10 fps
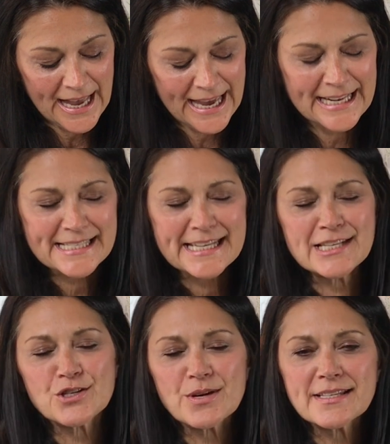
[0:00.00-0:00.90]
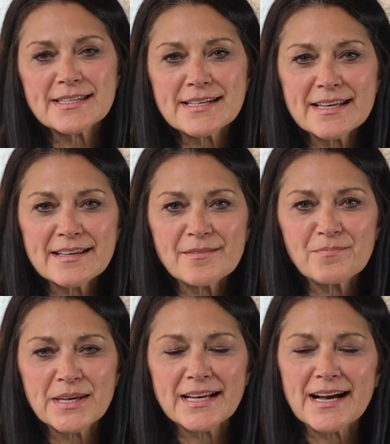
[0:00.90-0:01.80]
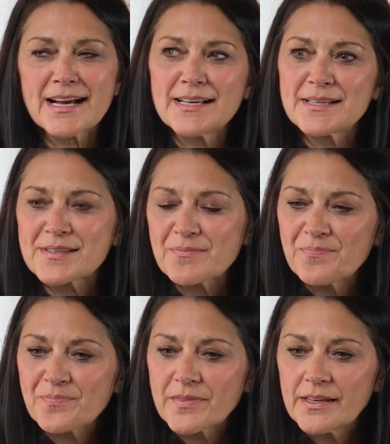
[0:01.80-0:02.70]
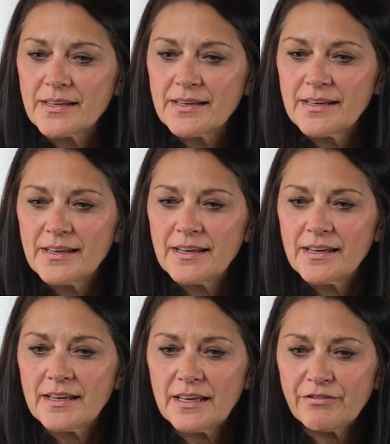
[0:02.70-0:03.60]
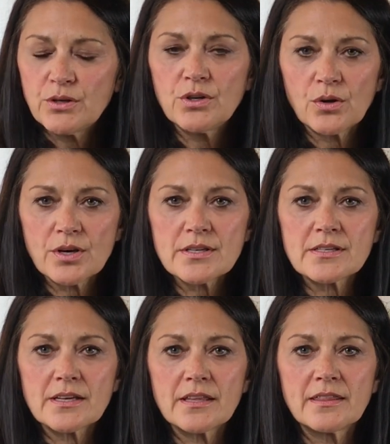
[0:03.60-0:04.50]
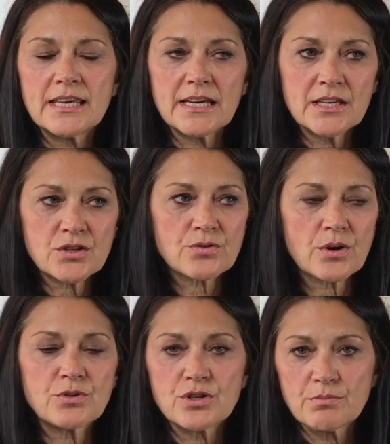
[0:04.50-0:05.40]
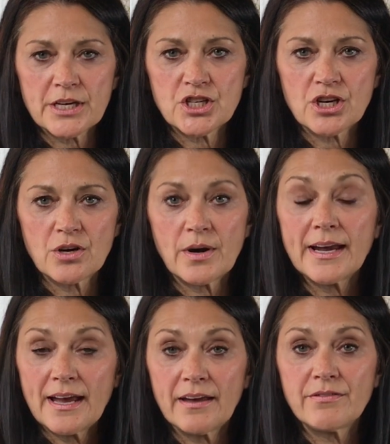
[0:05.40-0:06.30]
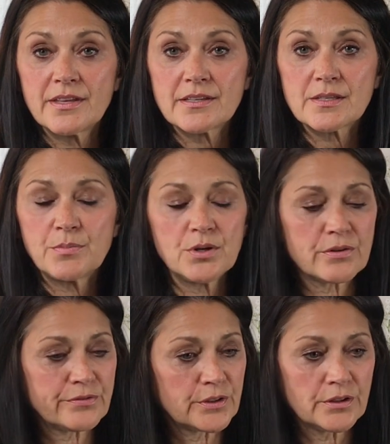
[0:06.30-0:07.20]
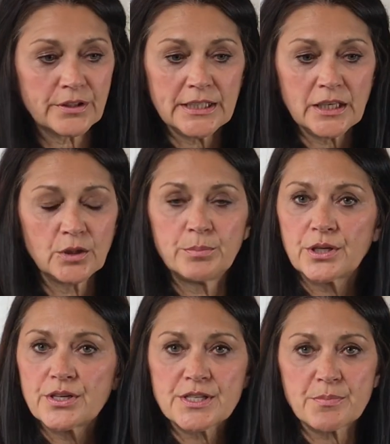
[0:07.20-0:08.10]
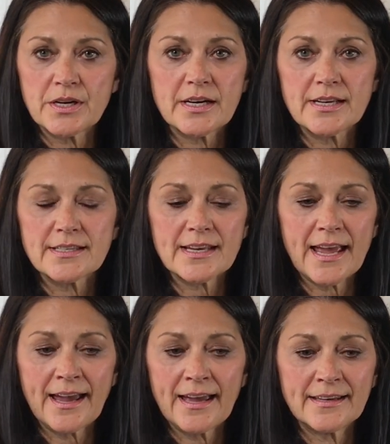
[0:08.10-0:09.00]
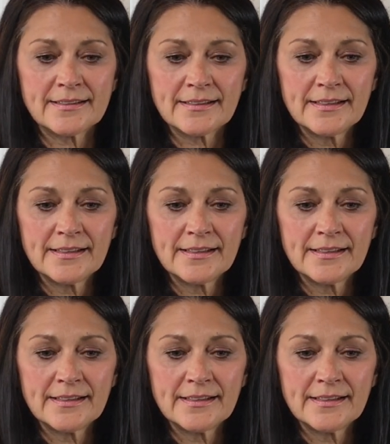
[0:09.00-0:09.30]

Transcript: And it's interesting because if you noticed the intro to my show, I have this beautiful yellow bird spirit, and